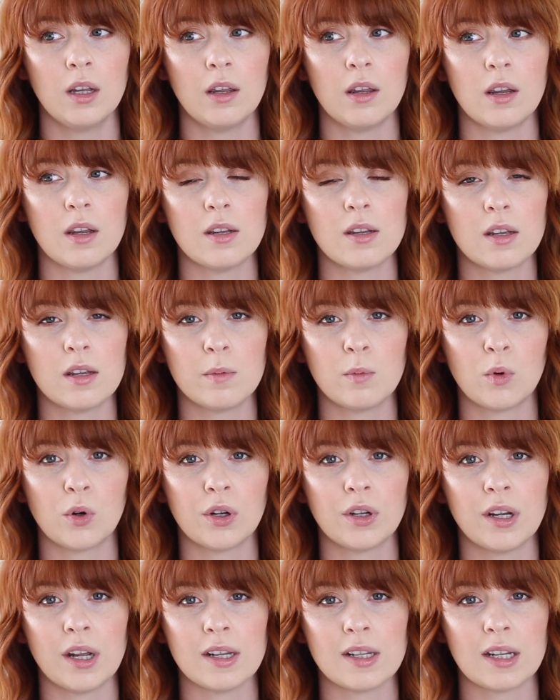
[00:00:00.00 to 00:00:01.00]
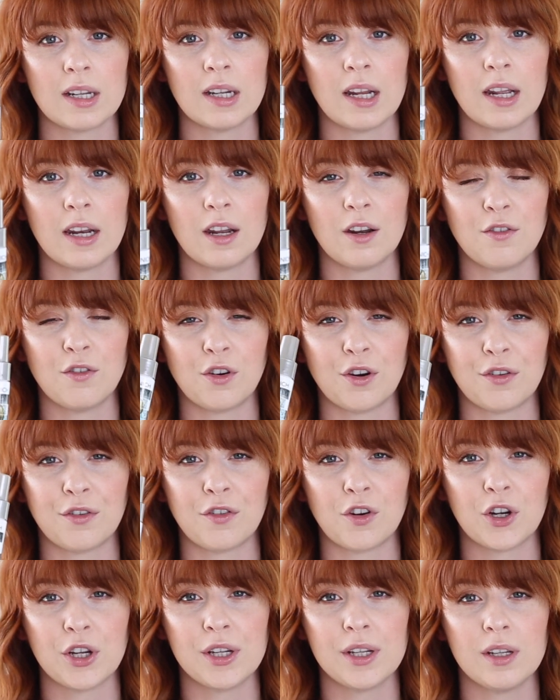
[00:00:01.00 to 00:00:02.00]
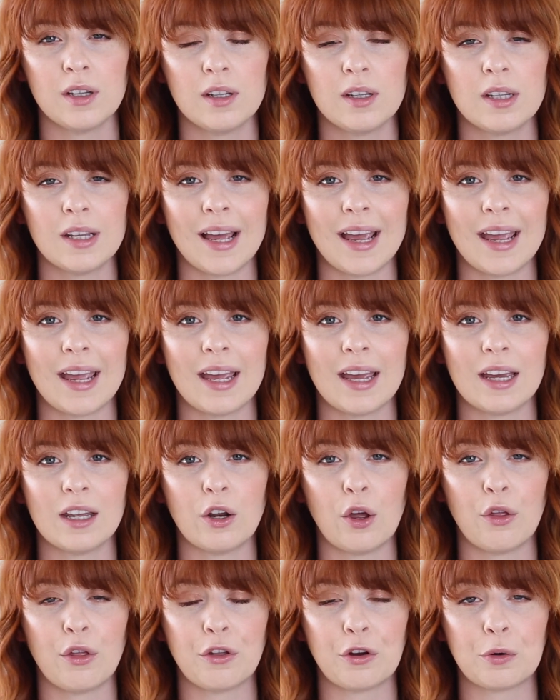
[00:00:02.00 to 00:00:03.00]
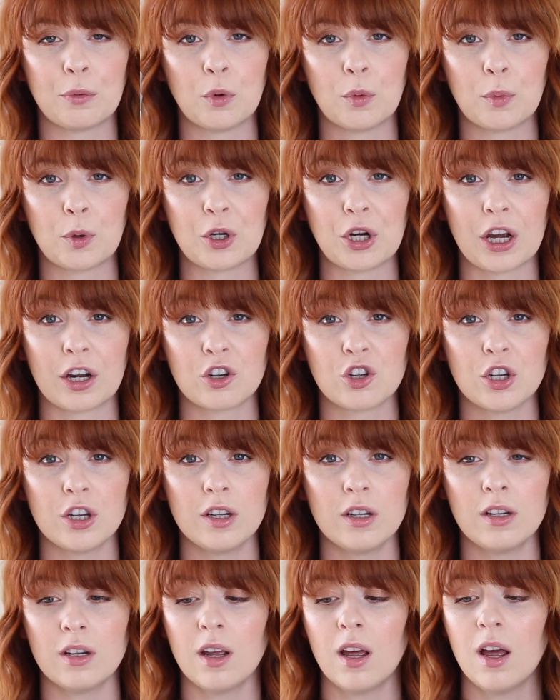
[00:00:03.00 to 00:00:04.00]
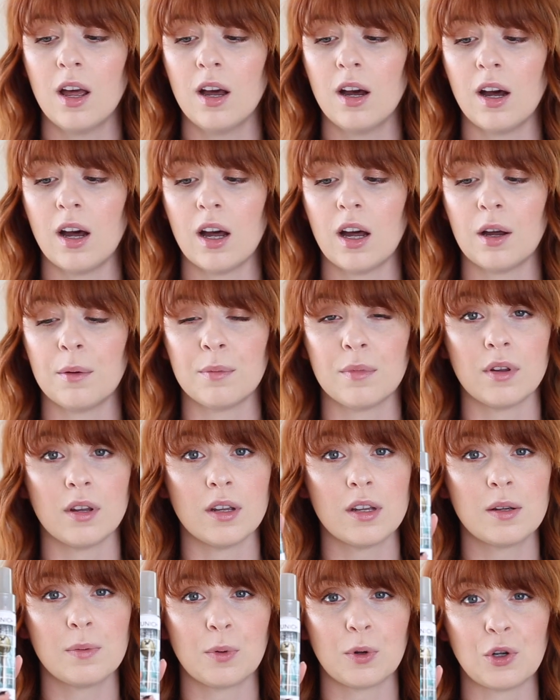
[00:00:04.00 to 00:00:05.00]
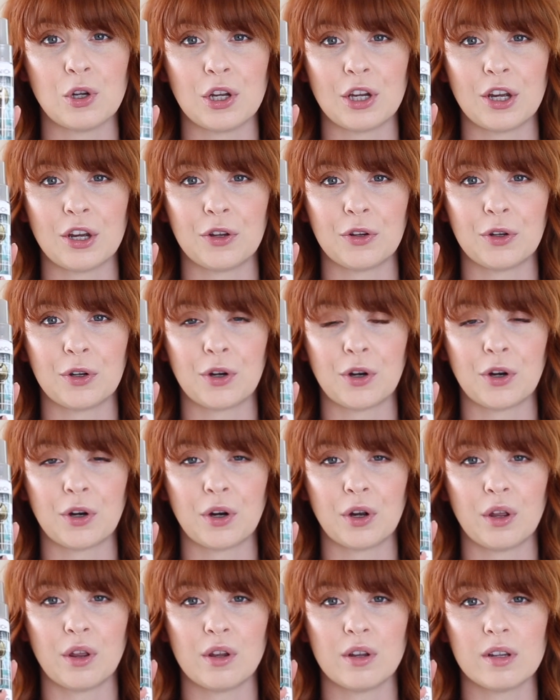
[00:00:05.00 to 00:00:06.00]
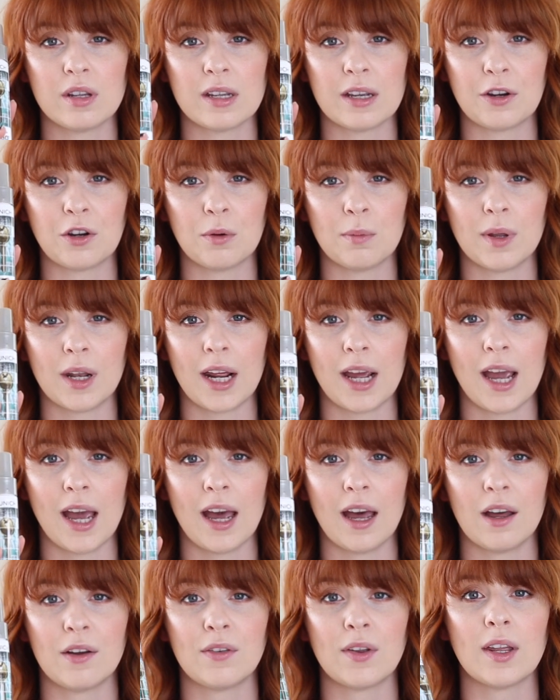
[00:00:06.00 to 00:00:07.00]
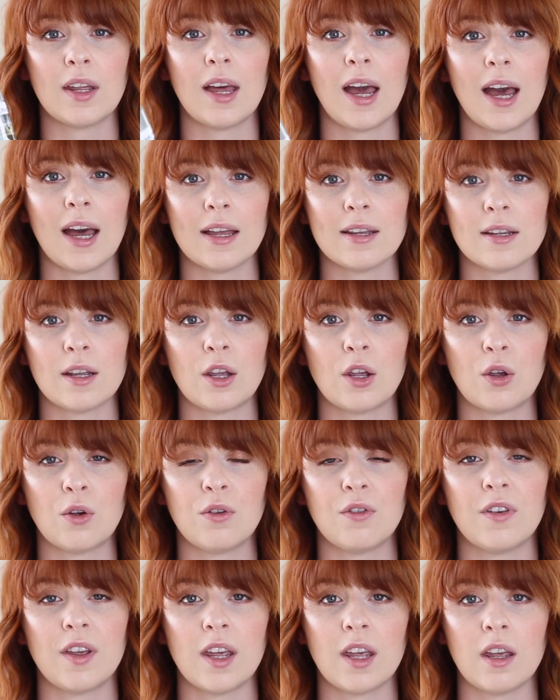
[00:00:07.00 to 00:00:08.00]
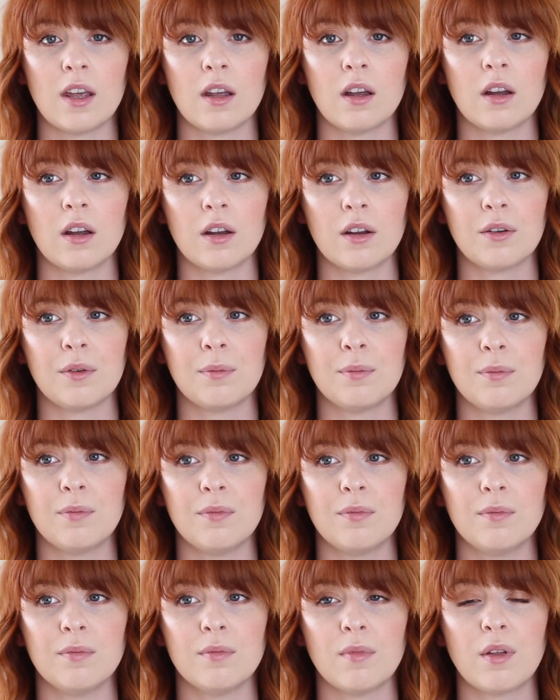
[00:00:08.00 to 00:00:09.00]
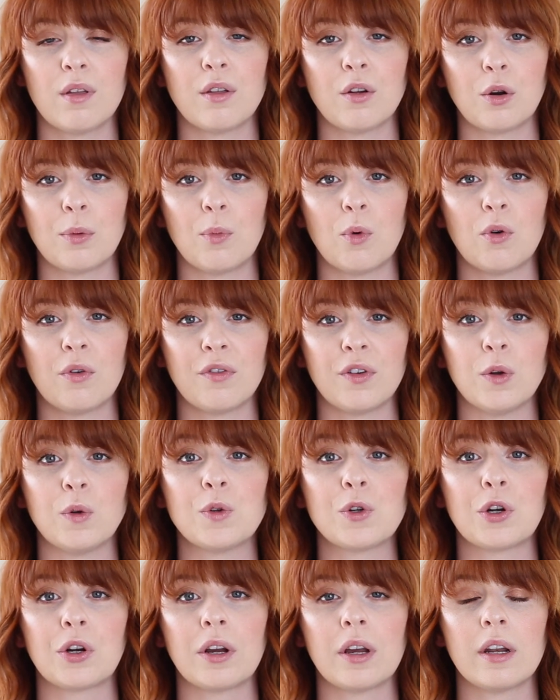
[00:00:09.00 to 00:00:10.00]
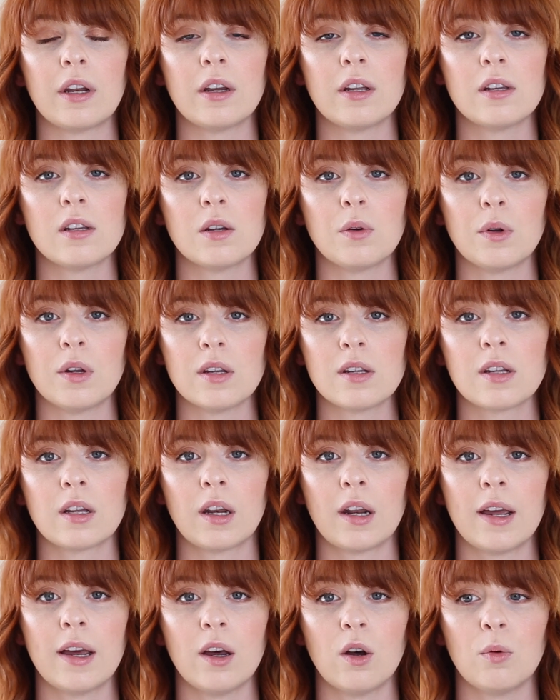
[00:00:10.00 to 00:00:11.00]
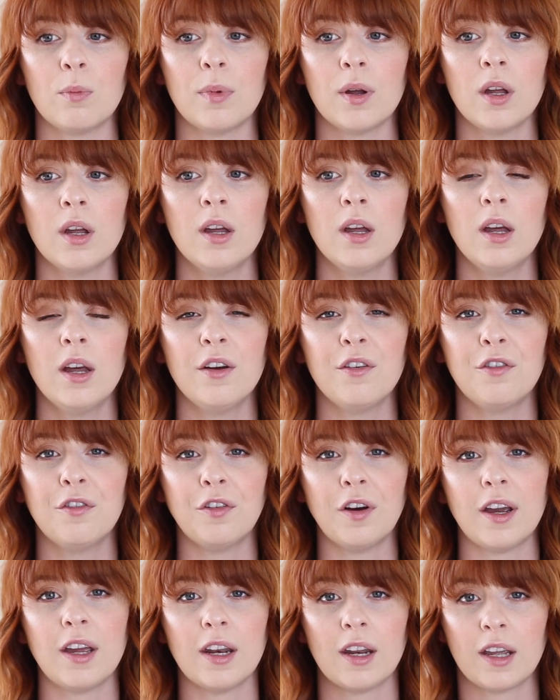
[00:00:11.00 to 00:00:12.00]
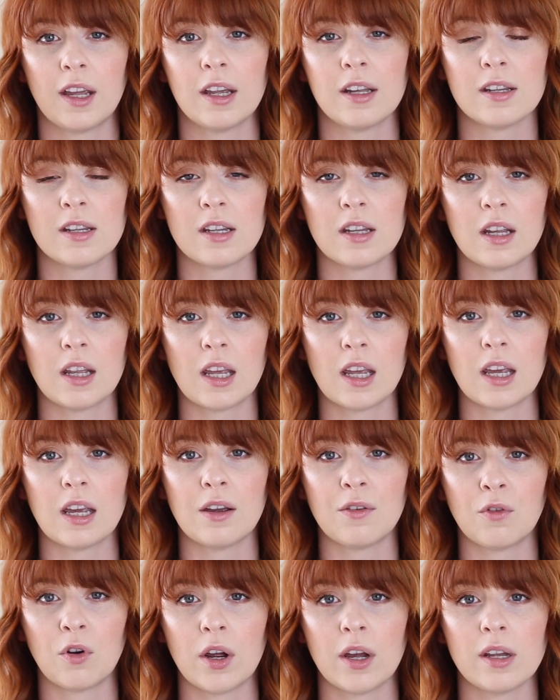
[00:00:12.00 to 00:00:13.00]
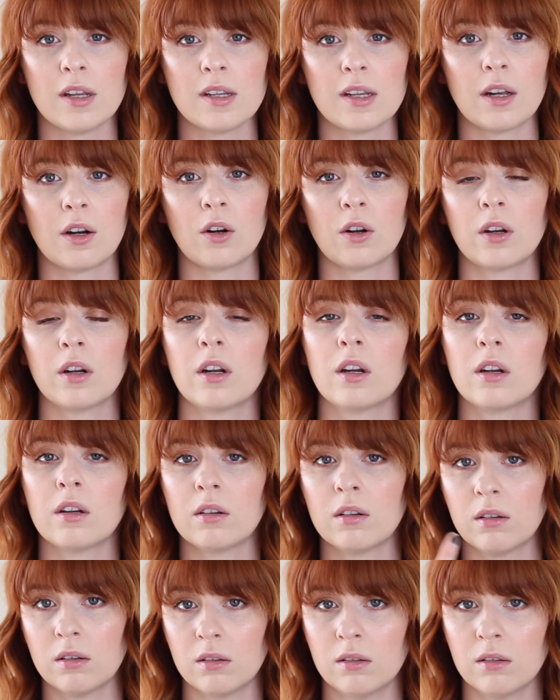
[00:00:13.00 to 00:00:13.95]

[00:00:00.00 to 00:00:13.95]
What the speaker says: This is more designated for frizz and thermal protection. This particular serum that I have has a UV thermal filter in it, so it is going to help fight against the heat rays that are going to